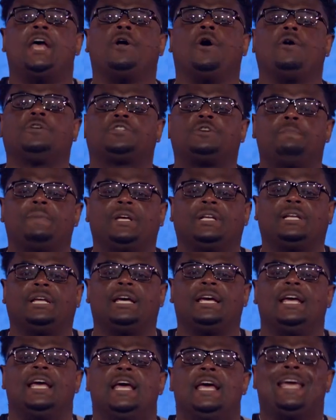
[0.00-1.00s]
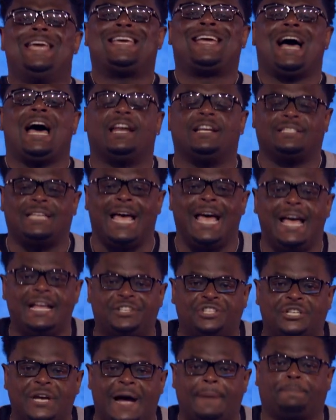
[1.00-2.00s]
and ultimately he got his
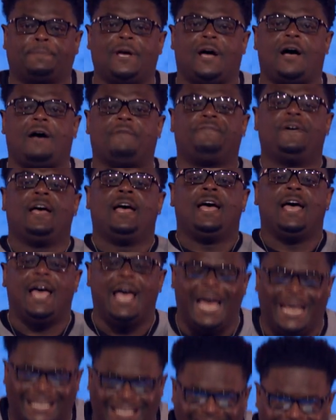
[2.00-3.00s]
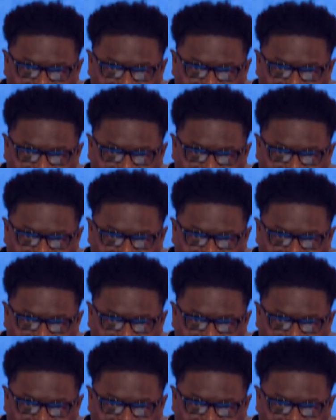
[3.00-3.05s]
head chopped off at a